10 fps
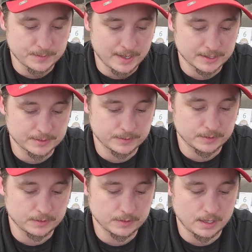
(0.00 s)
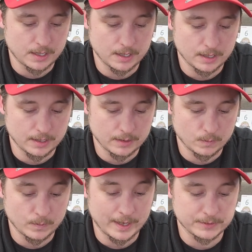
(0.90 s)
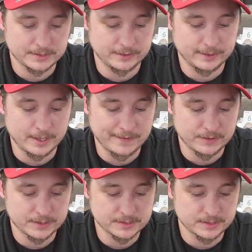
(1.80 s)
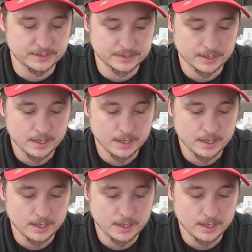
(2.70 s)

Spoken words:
possible when I was theory crafting this list.